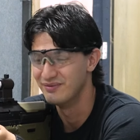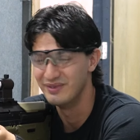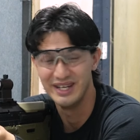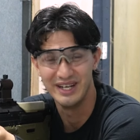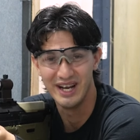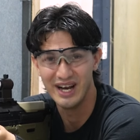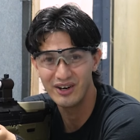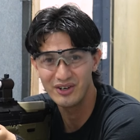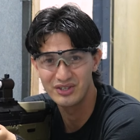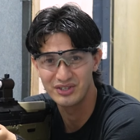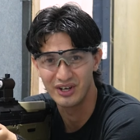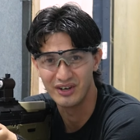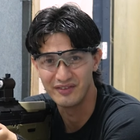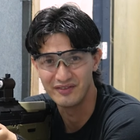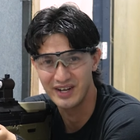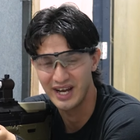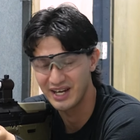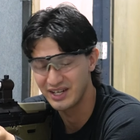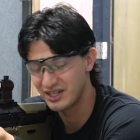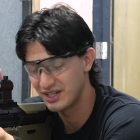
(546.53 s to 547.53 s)
in
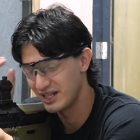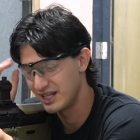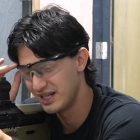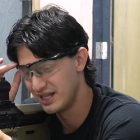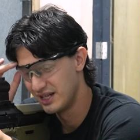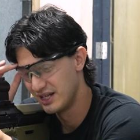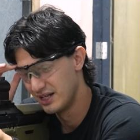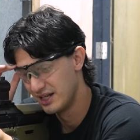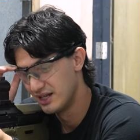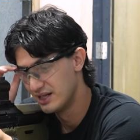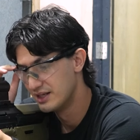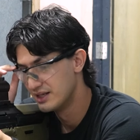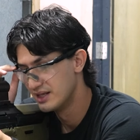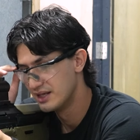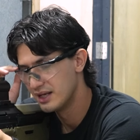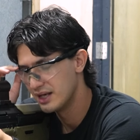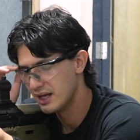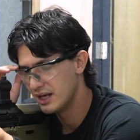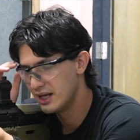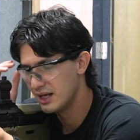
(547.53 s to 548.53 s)
airsoft, actually.
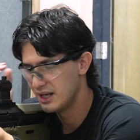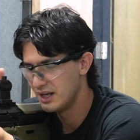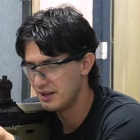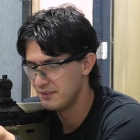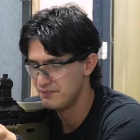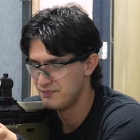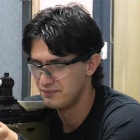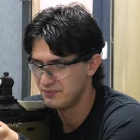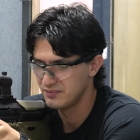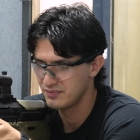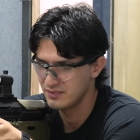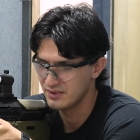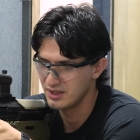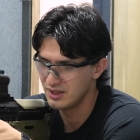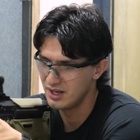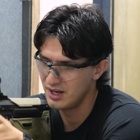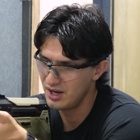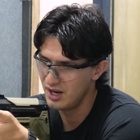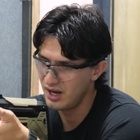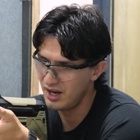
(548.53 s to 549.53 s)
Um,
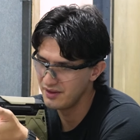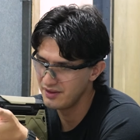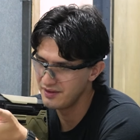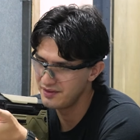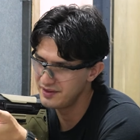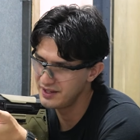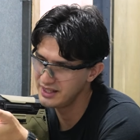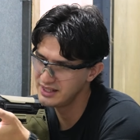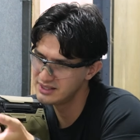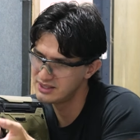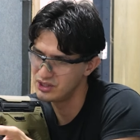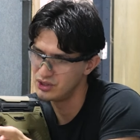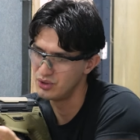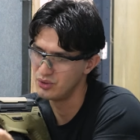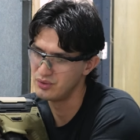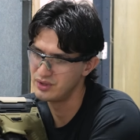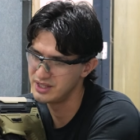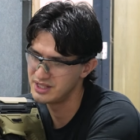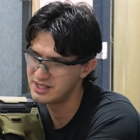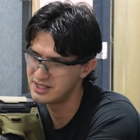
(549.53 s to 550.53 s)
other things, you
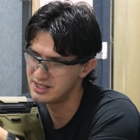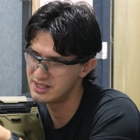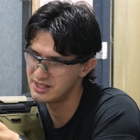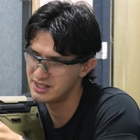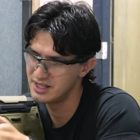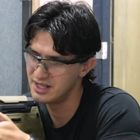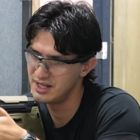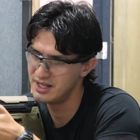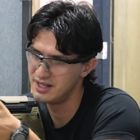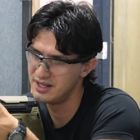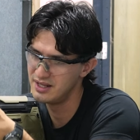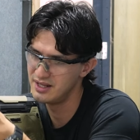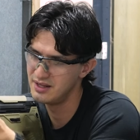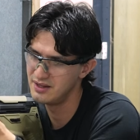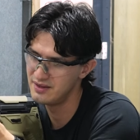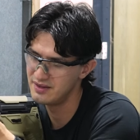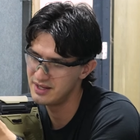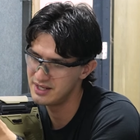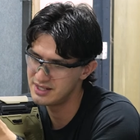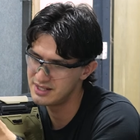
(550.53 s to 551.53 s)
know, this
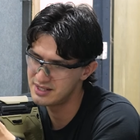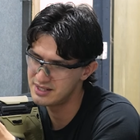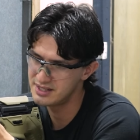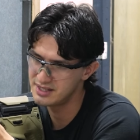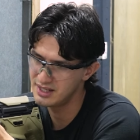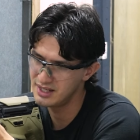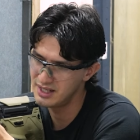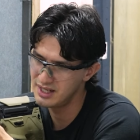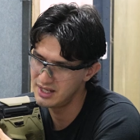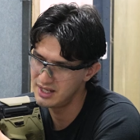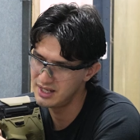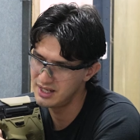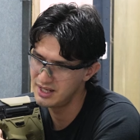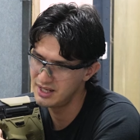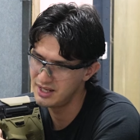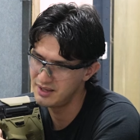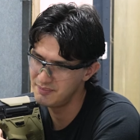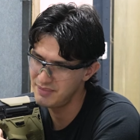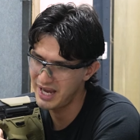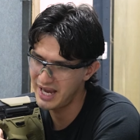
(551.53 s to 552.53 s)
this
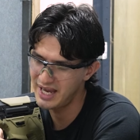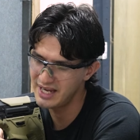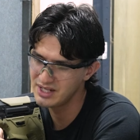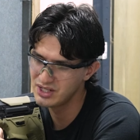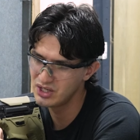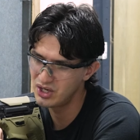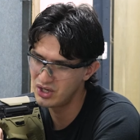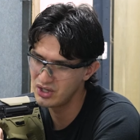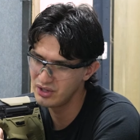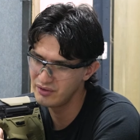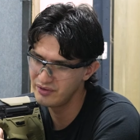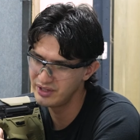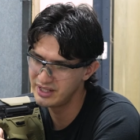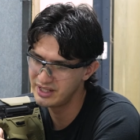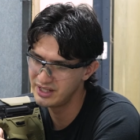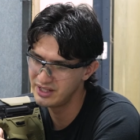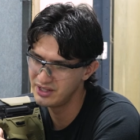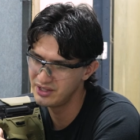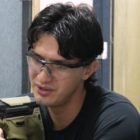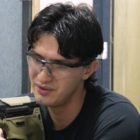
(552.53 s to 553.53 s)
um, handguard over
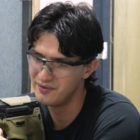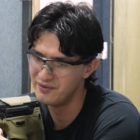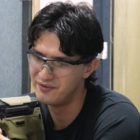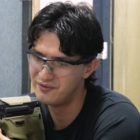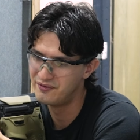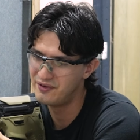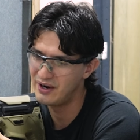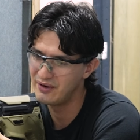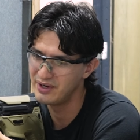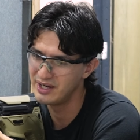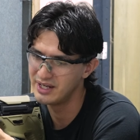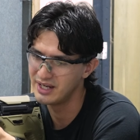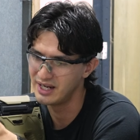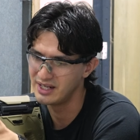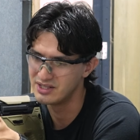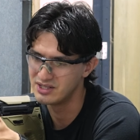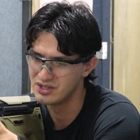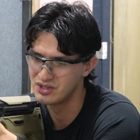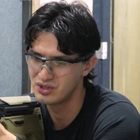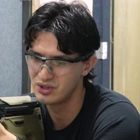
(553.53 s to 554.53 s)
here, very
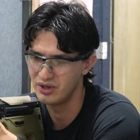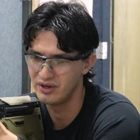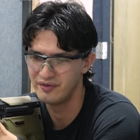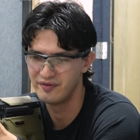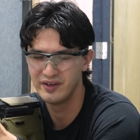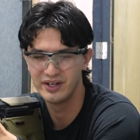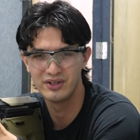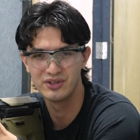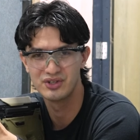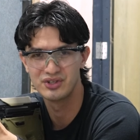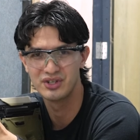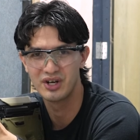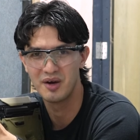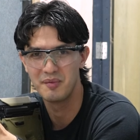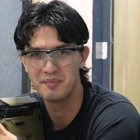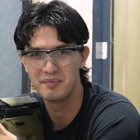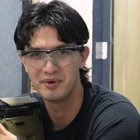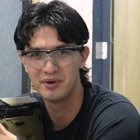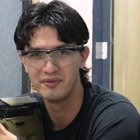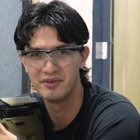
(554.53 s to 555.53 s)
nice. It's got a finger
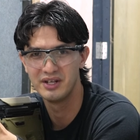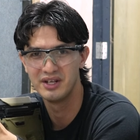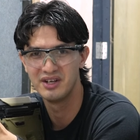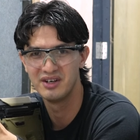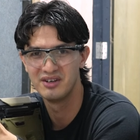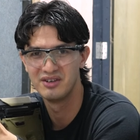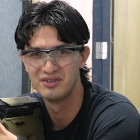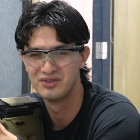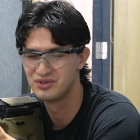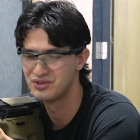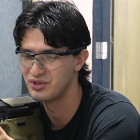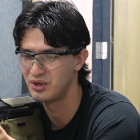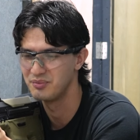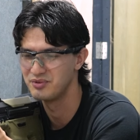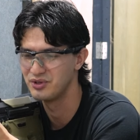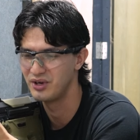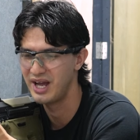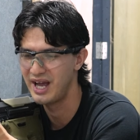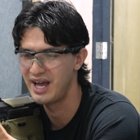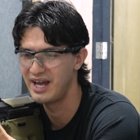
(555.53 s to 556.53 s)
stop over here,
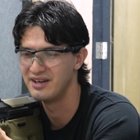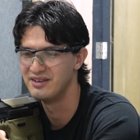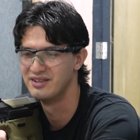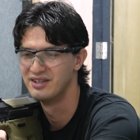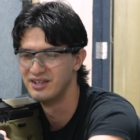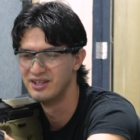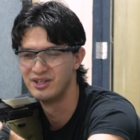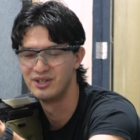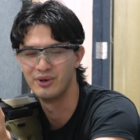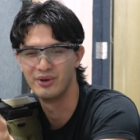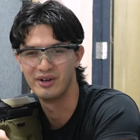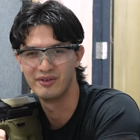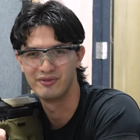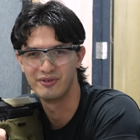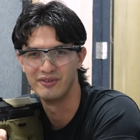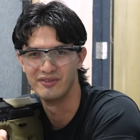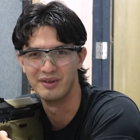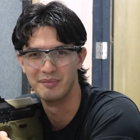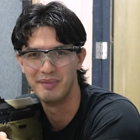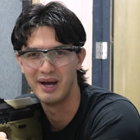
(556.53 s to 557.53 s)
stops your hand going
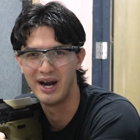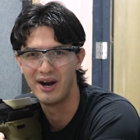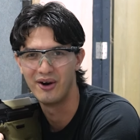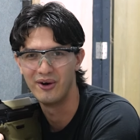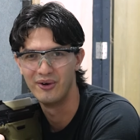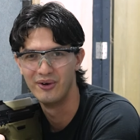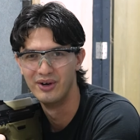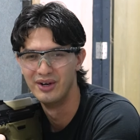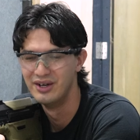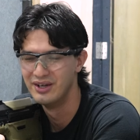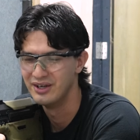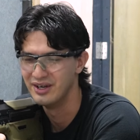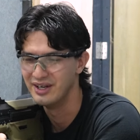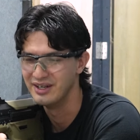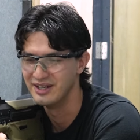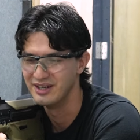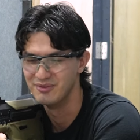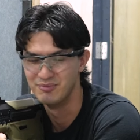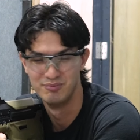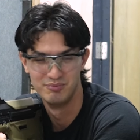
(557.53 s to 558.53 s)
from the barrel
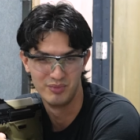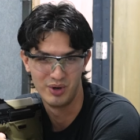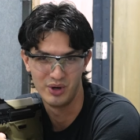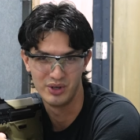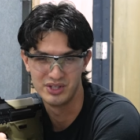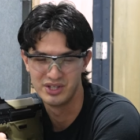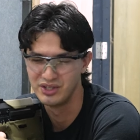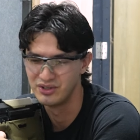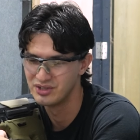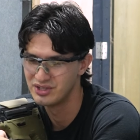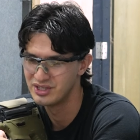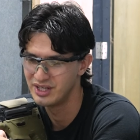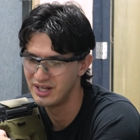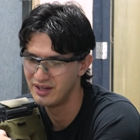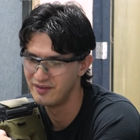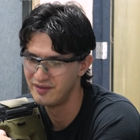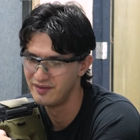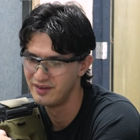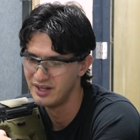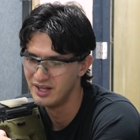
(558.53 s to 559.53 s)
and then hurting
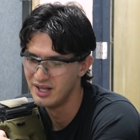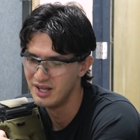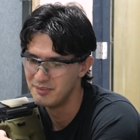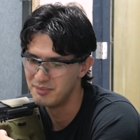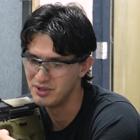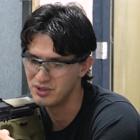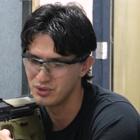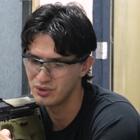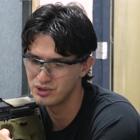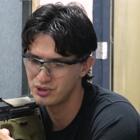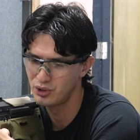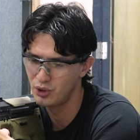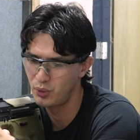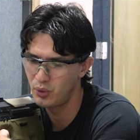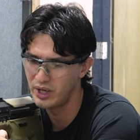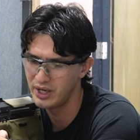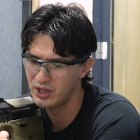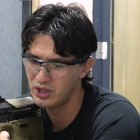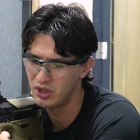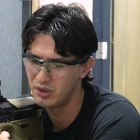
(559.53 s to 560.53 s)
yourself, but it's also
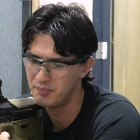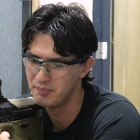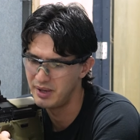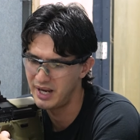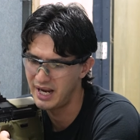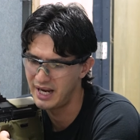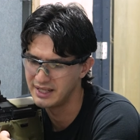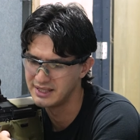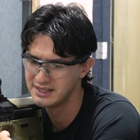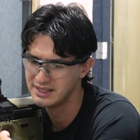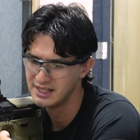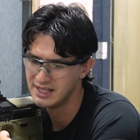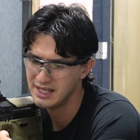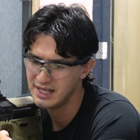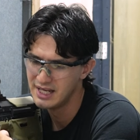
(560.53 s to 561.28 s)
quite compact.